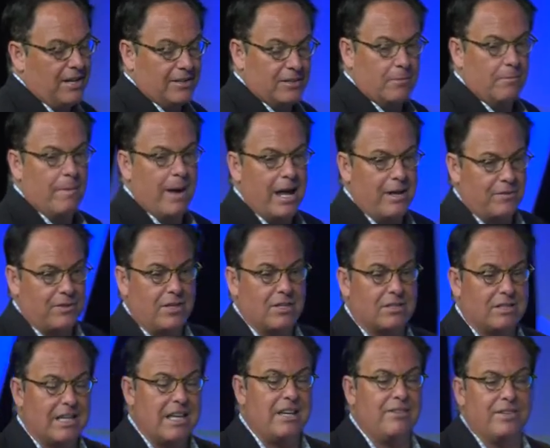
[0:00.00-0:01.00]
to make this
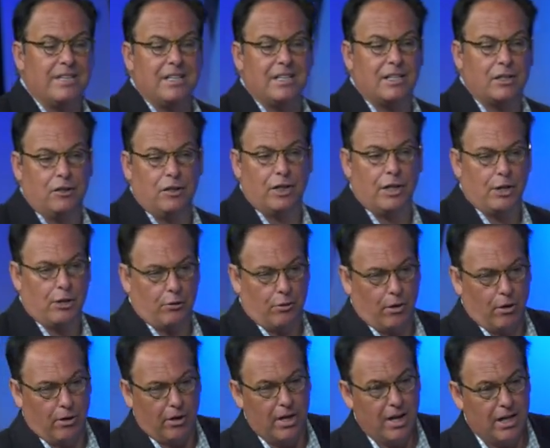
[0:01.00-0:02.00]
even
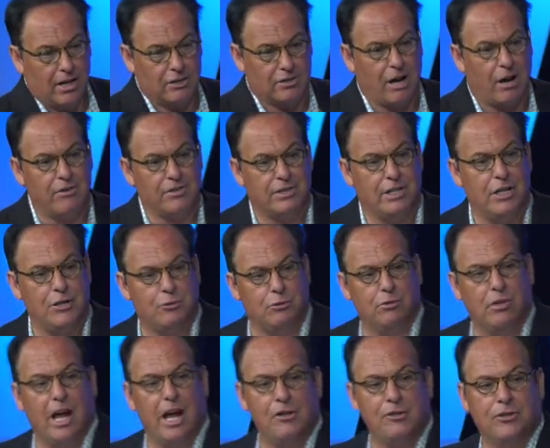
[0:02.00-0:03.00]
clearer. Because I was in Israel
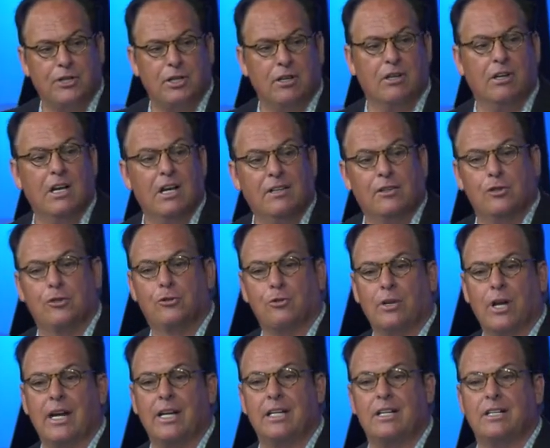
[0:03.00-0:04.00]
last year, the
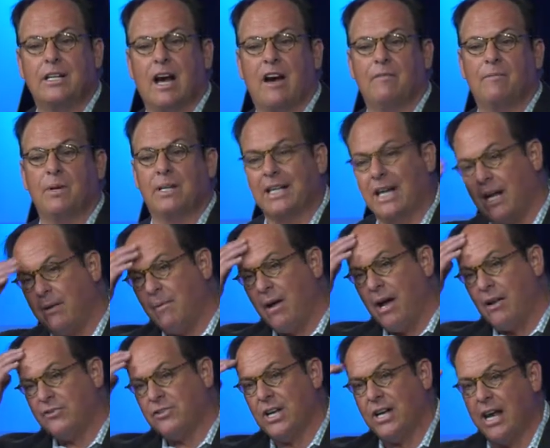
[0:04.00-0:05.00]
Jordanian government came
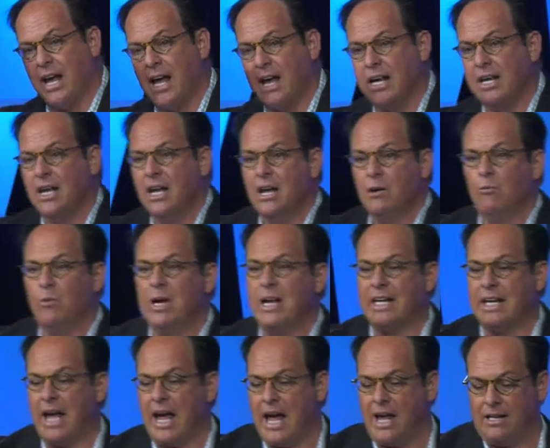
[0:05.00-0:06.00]
out saying, Hey, we
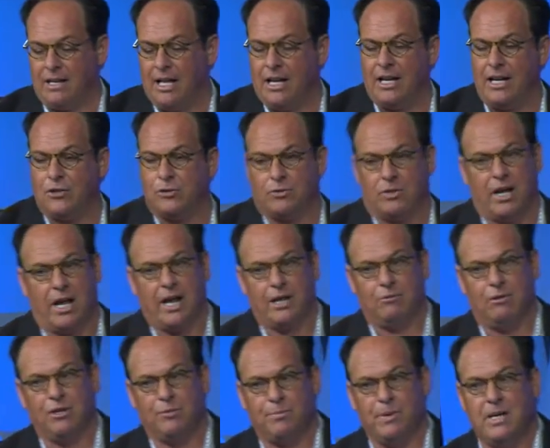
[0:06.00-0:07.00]
can't let Israel, now hang
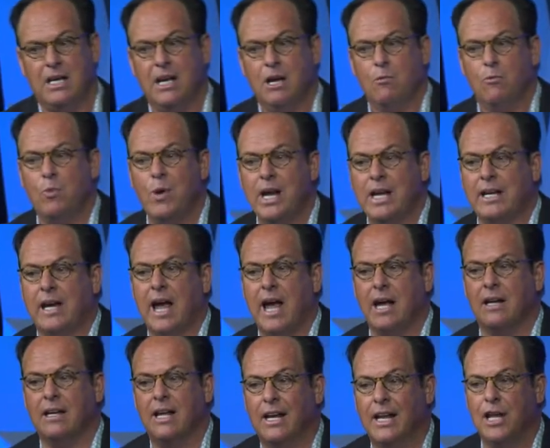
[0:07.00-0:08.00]
with me, we
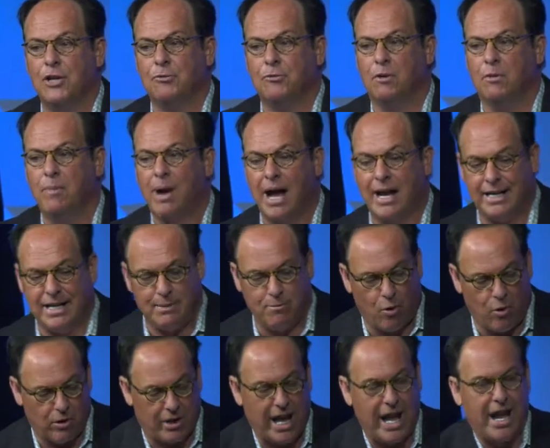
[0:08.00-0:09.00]
can't let Israel buy any
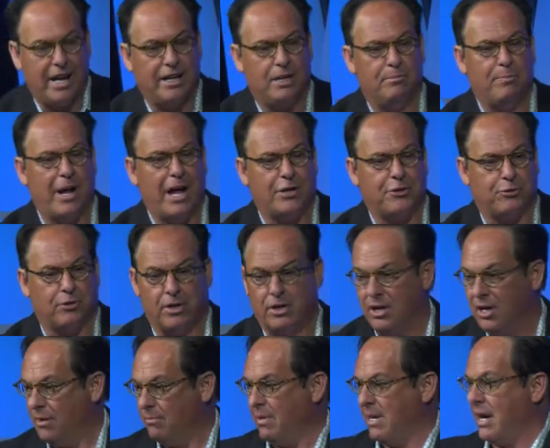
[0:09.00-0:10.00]
more land in Petra.
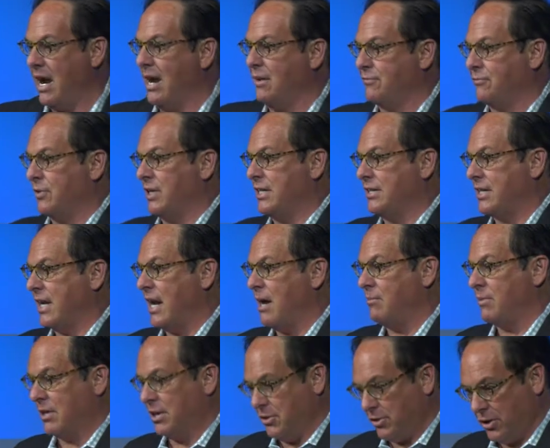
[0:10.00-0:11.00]
Man, I freaked out
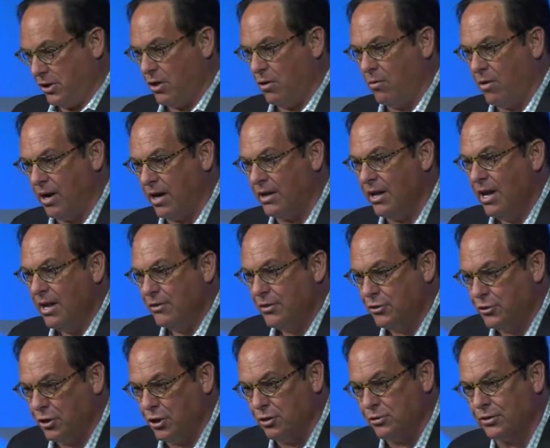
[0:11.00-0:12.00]
because you know what? The
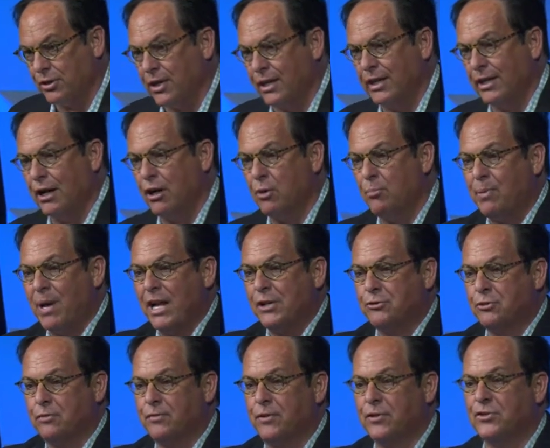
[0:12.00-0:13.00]
Jews are going to go to
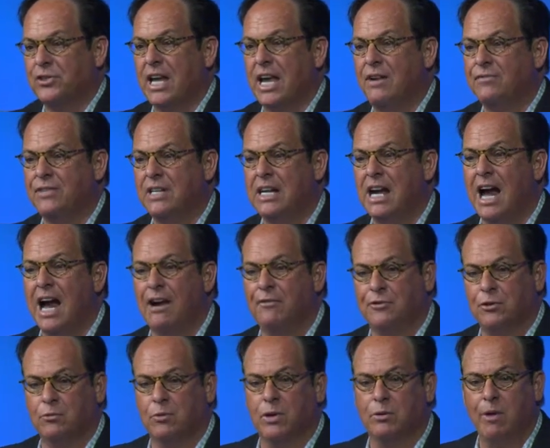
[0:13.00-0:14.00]
Petra for safety
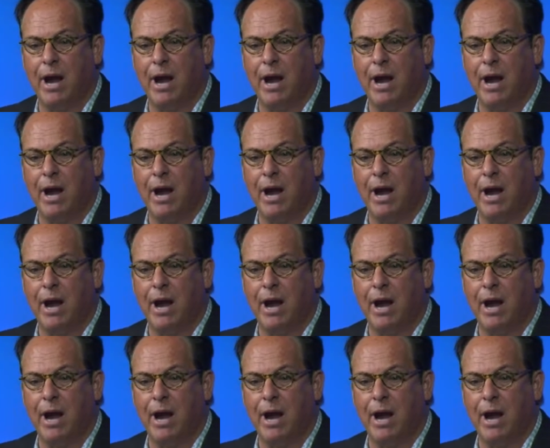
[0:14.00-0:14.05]
after we're